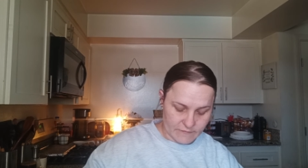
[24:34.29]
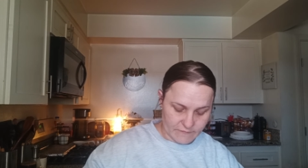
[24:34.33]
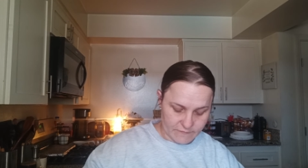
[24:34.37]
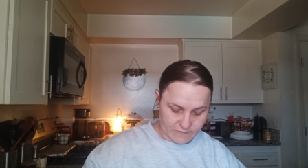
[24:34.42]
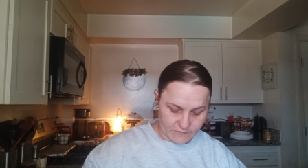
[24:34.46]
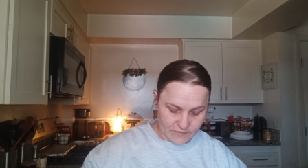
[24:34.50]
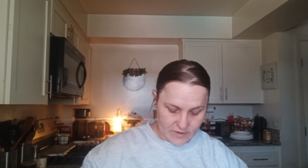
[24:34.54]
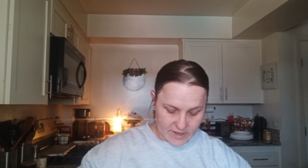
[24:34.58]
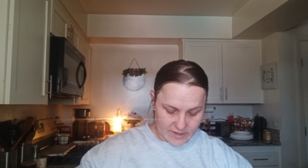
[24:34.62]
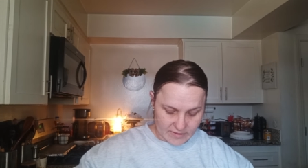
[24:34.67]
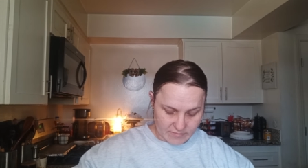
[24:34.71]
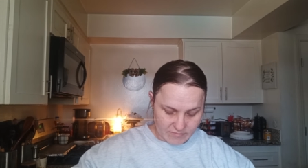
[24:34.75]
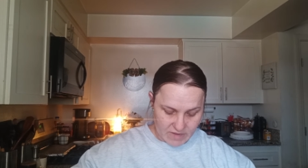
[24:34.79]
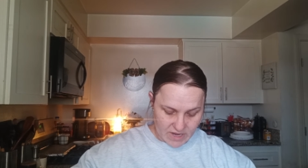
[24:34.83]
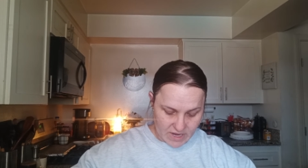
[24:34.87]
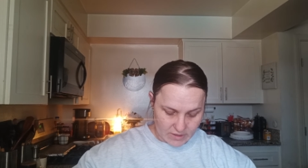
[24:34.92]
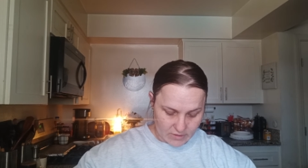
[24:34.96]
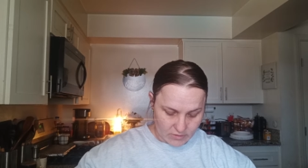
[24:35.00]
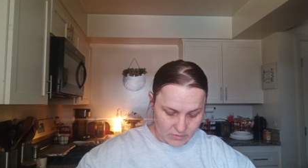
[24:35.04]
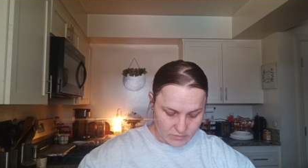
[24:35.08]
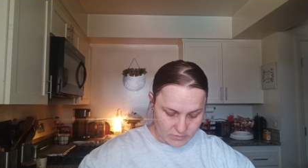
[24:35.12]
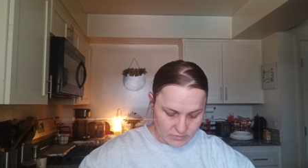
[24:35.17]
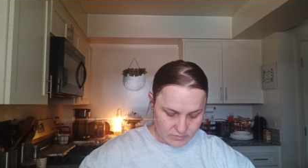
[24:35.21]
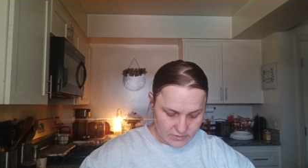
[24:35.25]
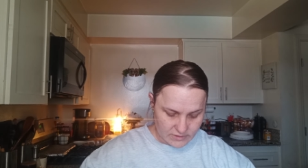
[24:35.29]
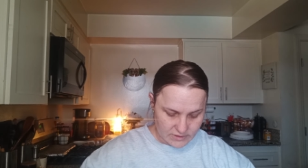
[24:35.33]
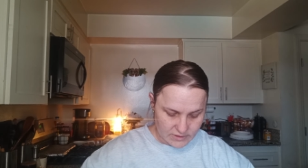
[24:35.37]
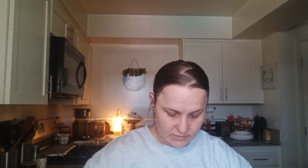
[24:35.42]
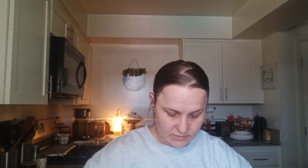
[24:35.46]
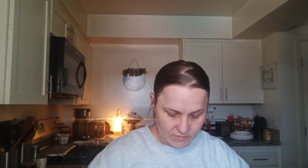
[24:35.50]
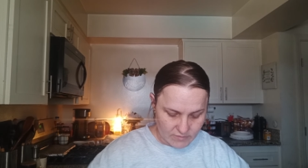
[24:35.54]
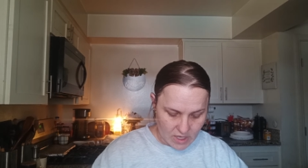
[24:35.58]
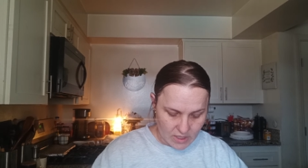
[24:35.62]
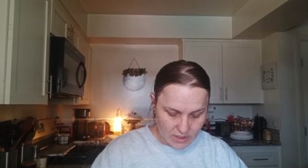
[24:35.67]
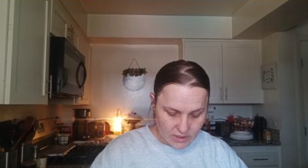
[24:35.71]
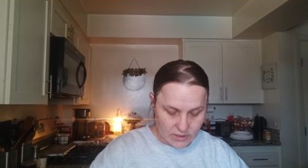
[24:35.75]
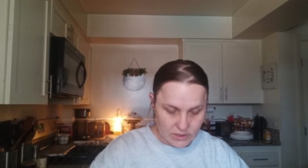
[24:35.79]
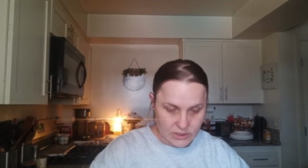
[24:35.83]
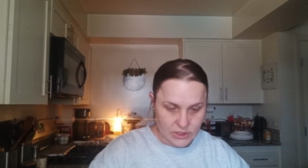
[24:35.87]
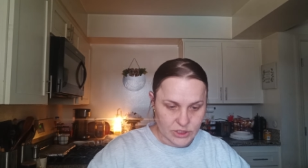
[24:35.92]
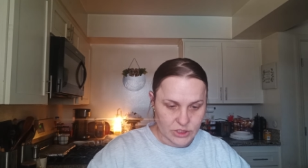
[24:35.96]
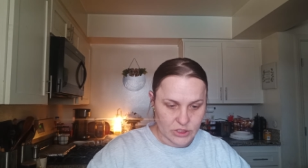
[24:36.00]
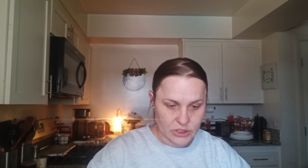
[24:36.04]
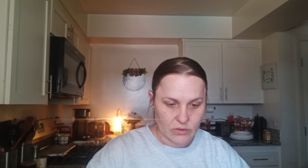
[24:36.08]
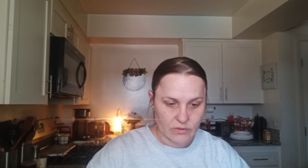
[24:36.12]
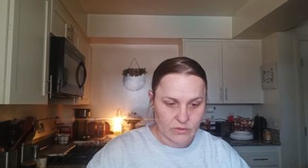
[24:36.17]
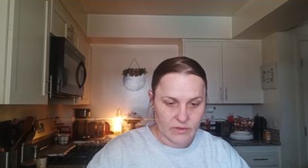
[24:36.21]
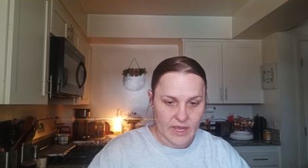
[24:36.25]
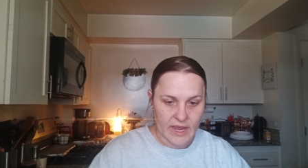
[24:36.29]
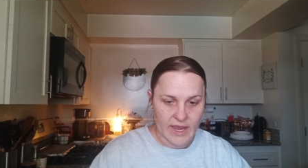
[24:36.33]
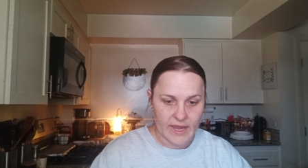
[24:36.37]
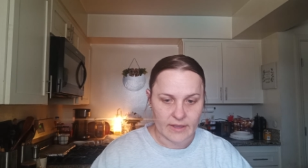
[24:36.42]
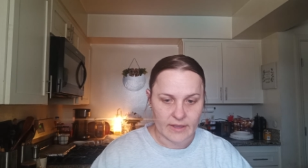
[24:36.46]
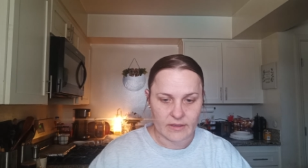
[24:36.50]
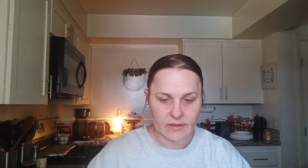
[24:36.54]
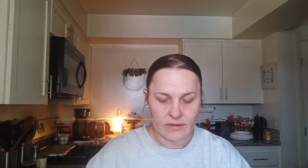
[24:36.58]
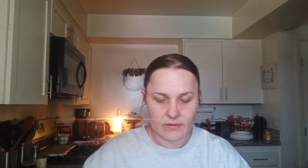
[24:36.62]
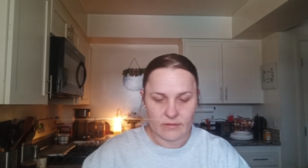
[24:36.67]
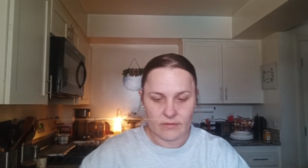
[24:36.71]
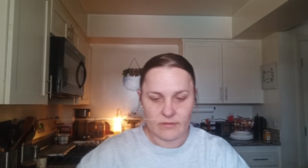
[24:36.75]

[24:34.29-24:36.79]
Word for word: friend mail, so I'm not going to show that.